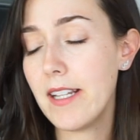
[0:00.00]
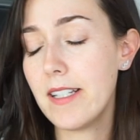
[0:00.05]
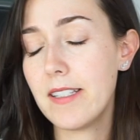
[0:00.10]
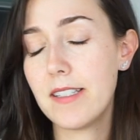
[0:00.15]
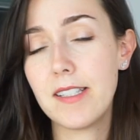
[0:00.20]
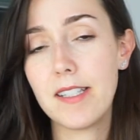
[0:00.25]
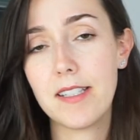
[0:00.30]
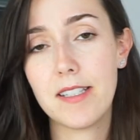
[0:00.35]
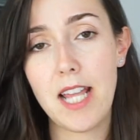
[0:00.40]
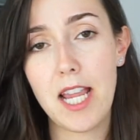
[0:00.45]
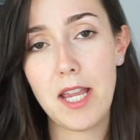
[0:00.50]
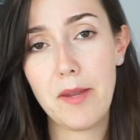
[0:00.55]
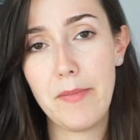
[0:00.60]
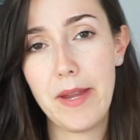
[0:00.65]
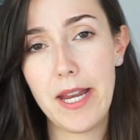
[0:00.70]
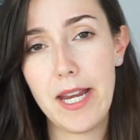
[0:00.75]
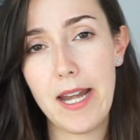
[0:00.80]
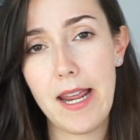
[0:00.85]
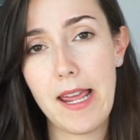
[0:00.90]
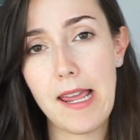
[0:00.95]
is the same
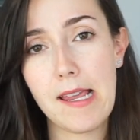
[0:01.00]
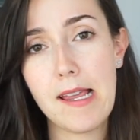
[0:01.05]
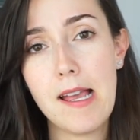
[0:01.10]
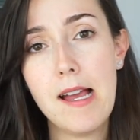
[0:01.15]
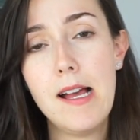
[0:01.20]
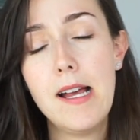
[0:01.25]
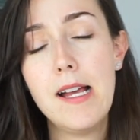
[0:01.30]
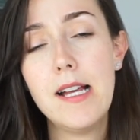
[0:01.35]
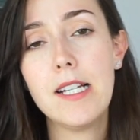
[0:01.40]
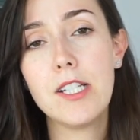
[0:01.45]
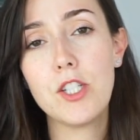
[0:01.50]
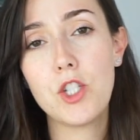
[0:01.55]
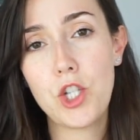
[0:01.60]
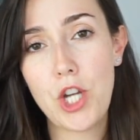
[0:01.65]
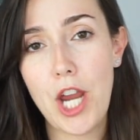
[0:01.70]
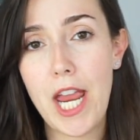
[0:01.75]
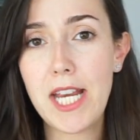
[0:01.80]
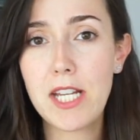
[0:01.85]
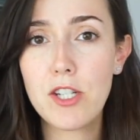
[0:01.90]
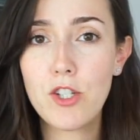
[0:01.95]
meaning.
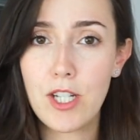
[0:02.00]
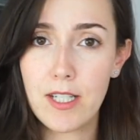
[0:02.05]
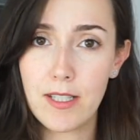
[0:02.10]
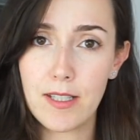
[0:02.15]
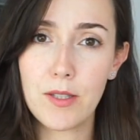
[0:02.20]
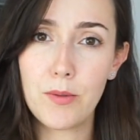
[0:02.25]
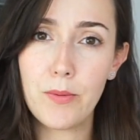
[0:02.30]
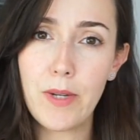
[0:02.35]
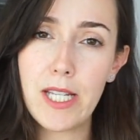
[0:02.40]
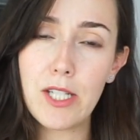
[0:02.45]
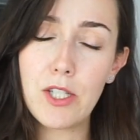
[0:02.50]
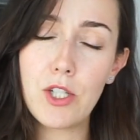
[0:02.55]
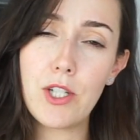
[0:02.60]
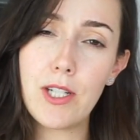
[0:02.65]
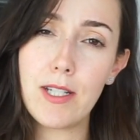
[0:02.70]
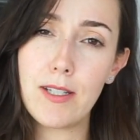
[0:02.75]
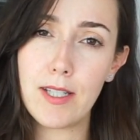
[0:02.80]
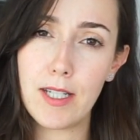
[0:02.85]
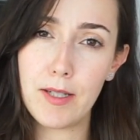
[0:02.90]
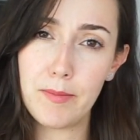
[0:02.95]
Change and switch
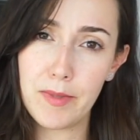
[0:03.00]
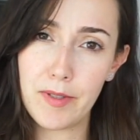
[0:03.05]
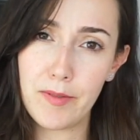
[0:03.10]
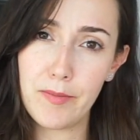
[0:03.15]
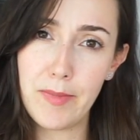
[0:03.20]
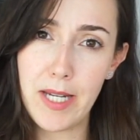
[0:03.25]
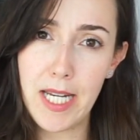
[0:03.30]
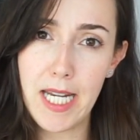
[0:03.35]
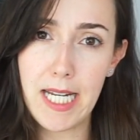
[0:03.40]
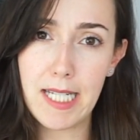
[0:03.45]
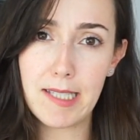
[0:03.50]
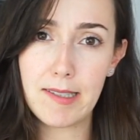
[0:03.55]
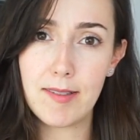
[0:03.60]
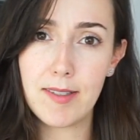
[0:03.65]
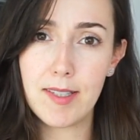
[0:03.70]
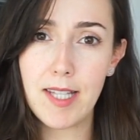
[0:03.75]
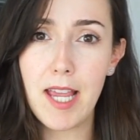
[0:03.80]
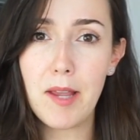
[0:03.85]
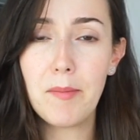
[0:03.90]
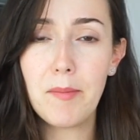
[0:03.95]
in terms of meaning is the
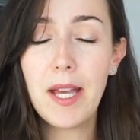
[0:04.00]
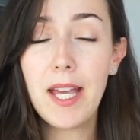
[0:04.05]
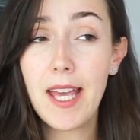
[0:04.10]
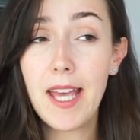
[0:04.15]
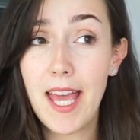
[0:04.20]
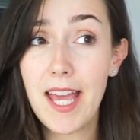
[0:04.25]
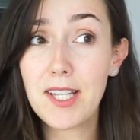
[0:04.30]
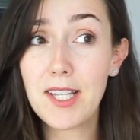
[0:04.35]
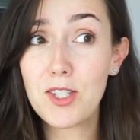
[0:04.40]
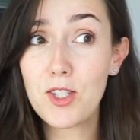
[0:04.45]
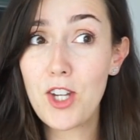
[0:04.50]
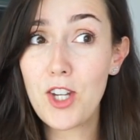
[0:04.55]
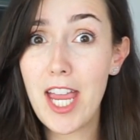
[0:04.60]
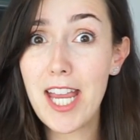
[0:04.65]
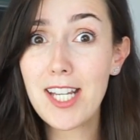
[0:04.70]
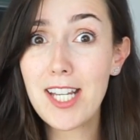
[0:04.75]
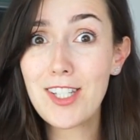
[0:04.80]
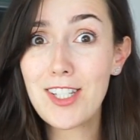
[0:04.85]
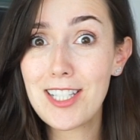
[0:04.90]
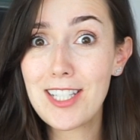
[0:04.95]
same.
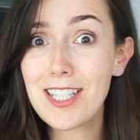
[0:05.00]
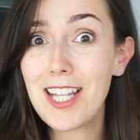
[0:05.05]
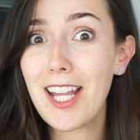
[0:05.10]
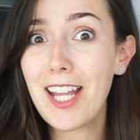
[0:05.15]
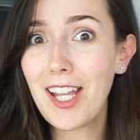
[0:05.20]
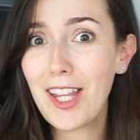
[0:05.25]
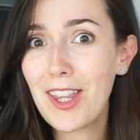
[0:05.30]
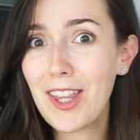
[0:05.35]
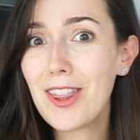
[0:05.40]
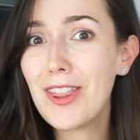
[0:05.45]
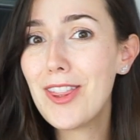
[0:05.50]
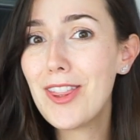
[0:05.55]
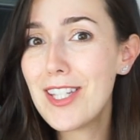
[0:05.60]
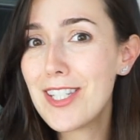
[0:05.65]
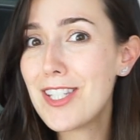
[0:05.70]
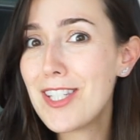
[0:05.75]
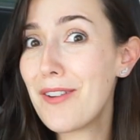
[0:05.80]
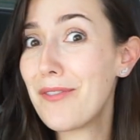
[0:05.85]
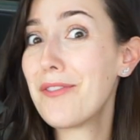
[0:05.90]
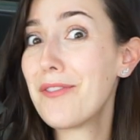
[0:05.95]
Exchange is like the
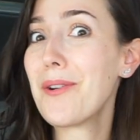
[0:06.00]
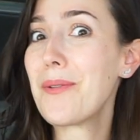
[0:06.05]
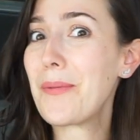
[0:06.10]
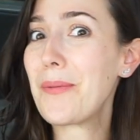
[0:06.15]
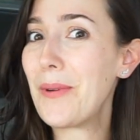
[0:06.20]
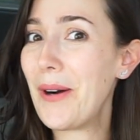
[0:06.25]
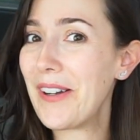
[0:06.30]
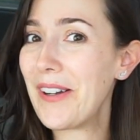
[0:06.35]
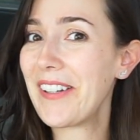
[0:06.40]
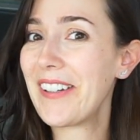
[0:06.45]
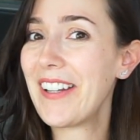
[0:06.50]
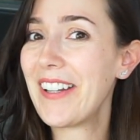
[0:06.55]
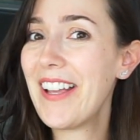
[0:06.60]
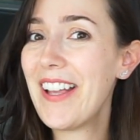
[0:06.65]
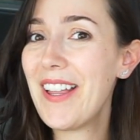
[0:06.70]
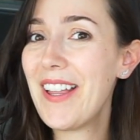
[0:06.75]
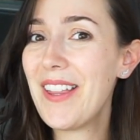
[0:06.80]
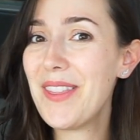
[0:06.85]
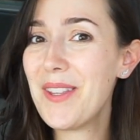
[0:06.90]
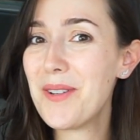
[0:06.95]
different one,
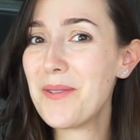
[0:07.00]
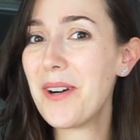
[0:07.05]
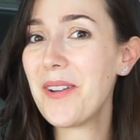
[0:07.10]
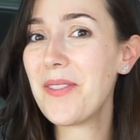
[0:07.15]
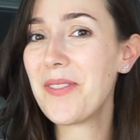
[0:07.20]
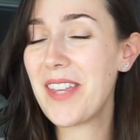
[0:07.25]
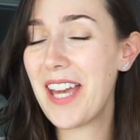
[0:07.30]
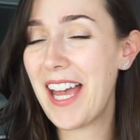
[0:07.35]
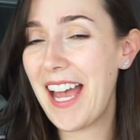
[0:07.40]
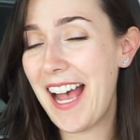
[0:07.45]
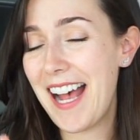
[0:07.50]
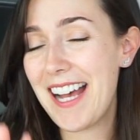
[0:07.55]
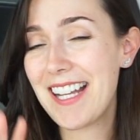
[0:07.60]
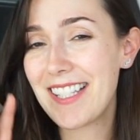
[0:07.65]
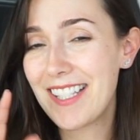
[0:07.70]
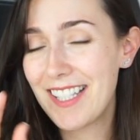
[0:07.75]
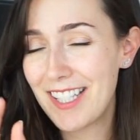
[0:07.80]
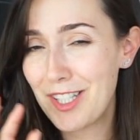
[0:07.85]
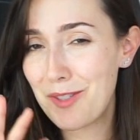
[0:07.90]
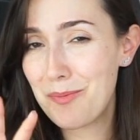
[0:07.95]
the one that
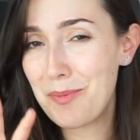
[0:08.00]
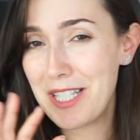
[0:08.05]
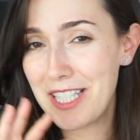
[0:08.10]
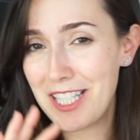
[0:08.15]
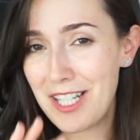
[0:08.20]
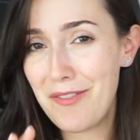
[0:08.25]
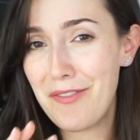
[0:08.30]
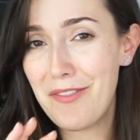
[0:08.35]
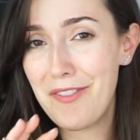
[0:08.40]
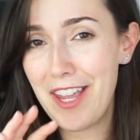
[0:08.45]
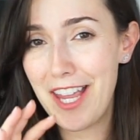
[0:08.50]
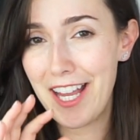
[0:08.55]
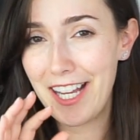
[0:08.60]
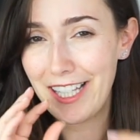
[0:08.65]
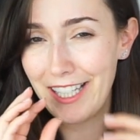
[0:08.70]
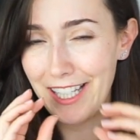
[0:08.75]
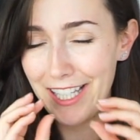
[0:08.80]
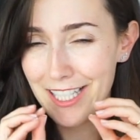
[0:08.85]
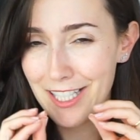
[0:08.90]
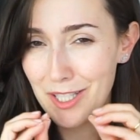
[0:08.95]
has specific,
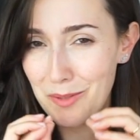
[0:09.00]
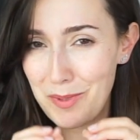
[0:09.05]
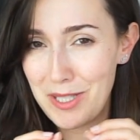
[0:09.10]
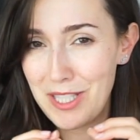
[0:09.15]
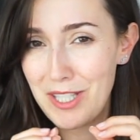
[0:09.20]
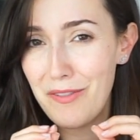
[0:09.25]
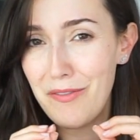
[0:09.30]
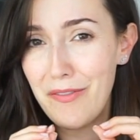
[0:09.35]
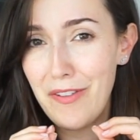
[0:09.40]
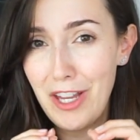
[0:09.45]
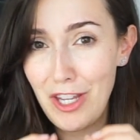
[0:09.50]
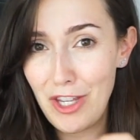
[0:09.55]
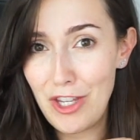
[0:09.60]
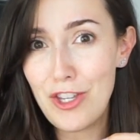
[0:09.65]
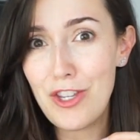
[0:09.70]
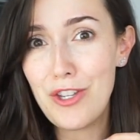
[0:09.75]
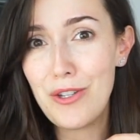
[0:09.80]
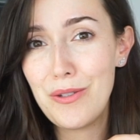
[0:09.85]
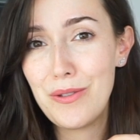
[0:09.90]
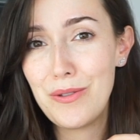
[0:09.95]
like a specific
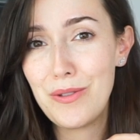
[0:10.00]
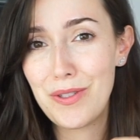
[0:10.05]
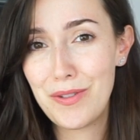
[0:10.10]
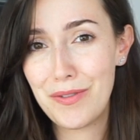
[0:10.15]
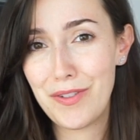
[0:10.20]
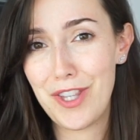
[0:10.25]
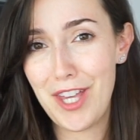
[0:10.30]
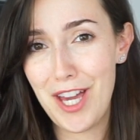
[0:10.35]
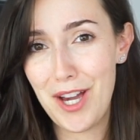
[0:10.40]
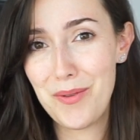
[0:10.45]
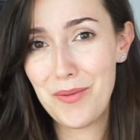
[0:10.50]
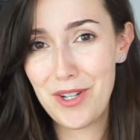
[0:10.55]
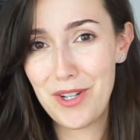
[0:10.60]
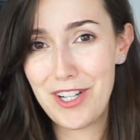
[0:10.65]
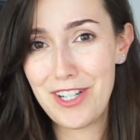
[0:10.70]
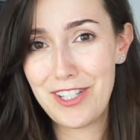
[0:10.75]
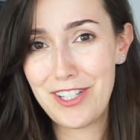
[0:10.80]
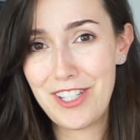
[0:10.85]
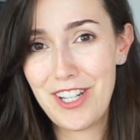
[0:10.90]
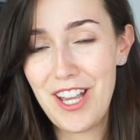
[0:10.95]
use for that
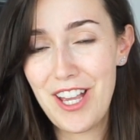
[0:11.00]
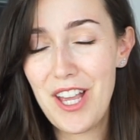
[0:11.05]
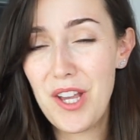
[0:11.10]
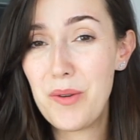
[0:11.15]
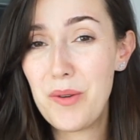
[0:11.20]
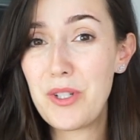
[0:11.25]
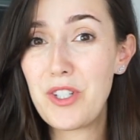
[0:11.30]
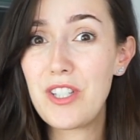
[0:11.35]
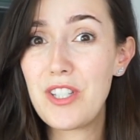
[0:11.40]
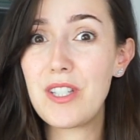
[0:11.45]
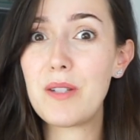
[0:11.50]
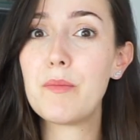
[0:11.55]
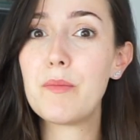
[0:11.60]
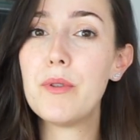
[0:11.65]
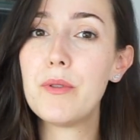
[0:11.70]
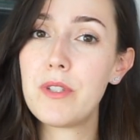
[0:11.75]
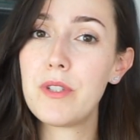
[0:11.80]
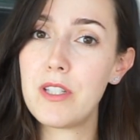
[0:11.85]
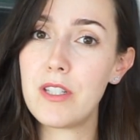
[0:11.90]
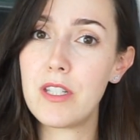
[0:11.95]
word, which is
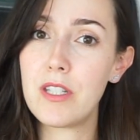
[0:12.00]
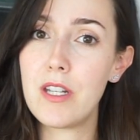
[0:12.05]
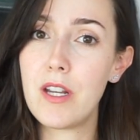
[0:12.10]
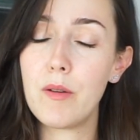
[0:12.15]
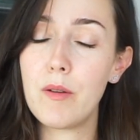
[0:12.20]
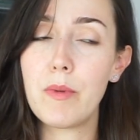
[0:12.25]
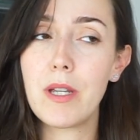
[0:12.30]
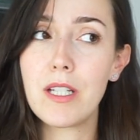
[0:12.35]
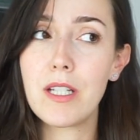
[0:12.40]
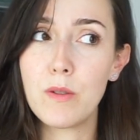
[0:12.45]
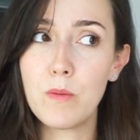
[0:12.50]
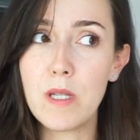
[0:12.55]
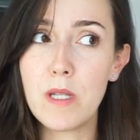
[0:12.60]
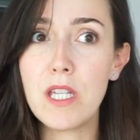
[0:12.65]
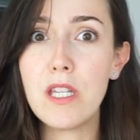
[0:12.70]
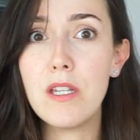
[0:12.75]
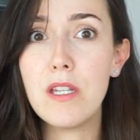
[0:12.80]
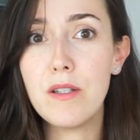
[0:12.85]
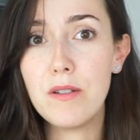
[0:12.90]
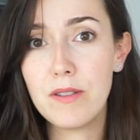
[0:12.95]
important to know because we
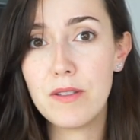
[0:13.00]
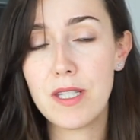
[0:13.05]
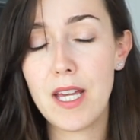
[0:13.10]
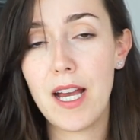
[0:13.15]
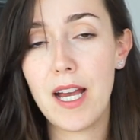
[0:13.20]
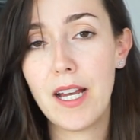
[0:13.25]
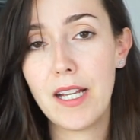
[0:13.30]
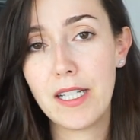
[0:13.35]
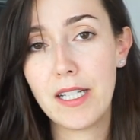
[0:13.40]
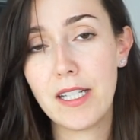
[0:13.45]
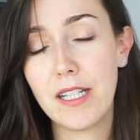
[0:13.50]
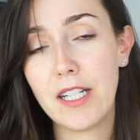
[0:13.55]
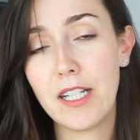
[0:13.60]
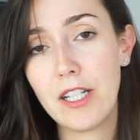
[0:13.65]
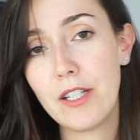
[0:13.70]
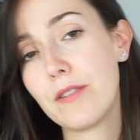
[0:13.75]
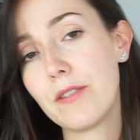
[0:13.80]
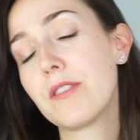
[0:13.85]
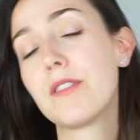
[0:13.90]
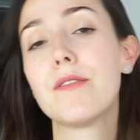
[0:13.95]
use that in
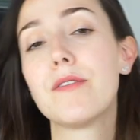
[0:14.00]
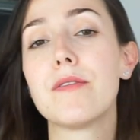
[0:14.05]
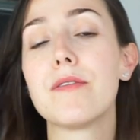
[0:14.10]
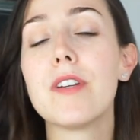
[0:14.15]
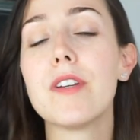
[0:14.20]
lots of